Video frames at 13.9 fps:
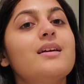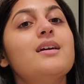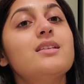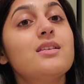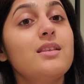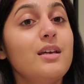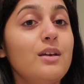
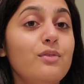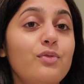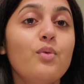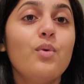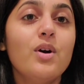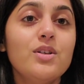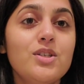So thank you for
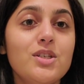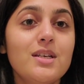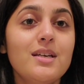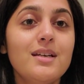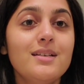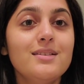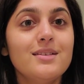
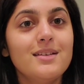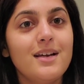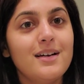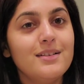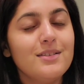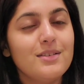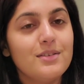watching. Do
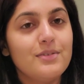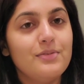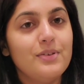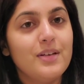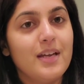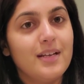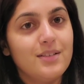not
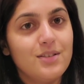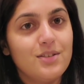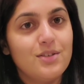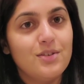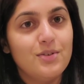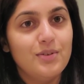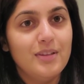forget
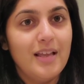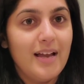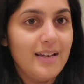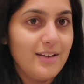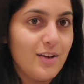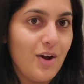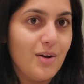to
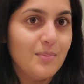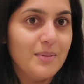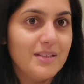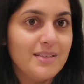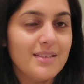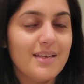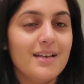like,
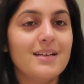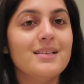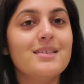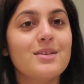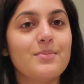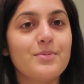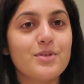comment and
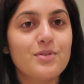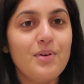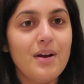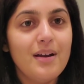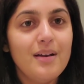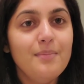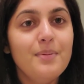
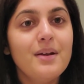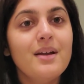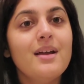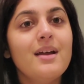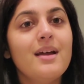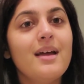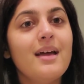subscribe,
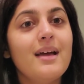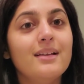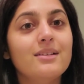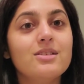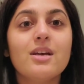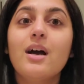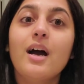
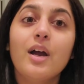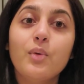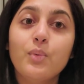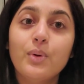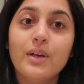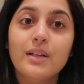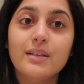and I
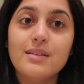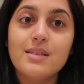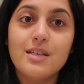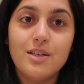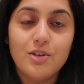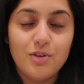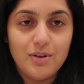will
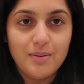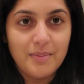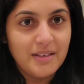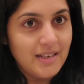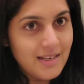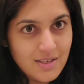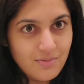see you in my
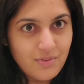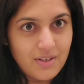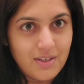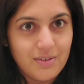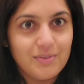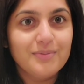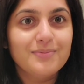next
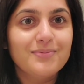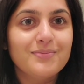video.